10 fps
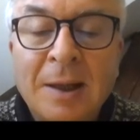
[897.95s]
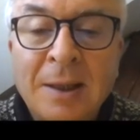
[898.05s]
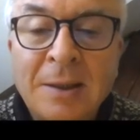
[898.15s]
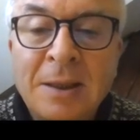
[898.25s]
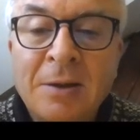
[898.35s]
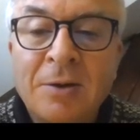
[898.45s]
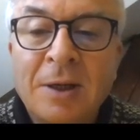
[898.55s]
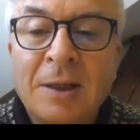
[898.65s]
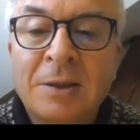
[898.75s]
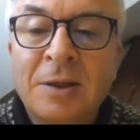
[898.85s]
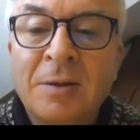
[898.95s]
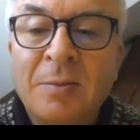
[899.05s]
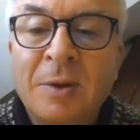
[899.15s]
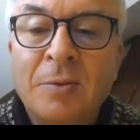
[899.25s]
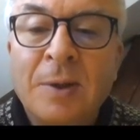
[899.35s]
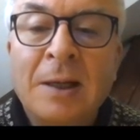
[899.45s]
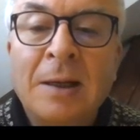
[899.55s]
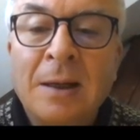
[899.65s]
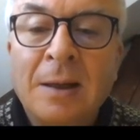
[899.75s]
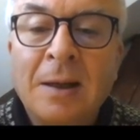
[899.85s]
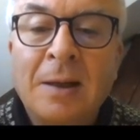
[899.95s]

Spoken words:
is a connection between